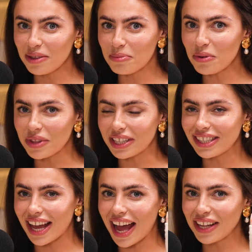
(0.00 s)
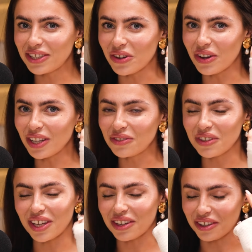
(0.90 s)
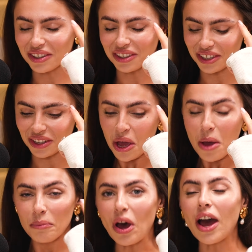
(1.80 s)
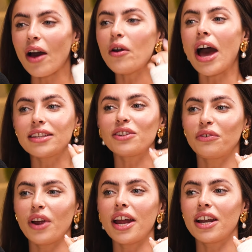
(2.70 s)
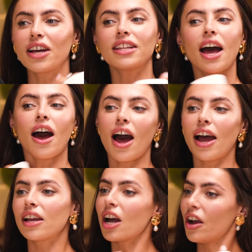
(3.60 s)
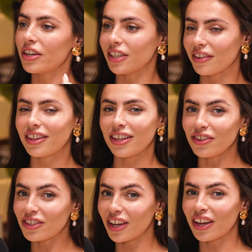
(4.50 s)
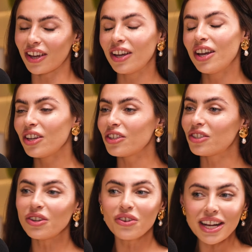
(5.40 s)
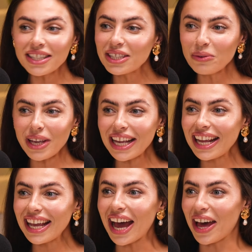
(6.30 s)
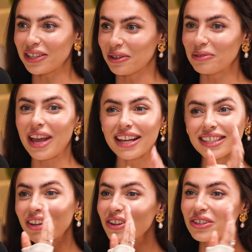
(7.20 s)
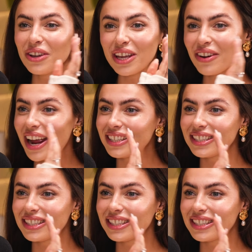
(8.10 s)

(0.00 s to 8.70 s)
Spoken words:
the ball this day at all. And I was thinking, oh no. But as a friend, I was like, I encourage everything you do. You're doing great, sweetie. So it was me. I was like, you're doing great,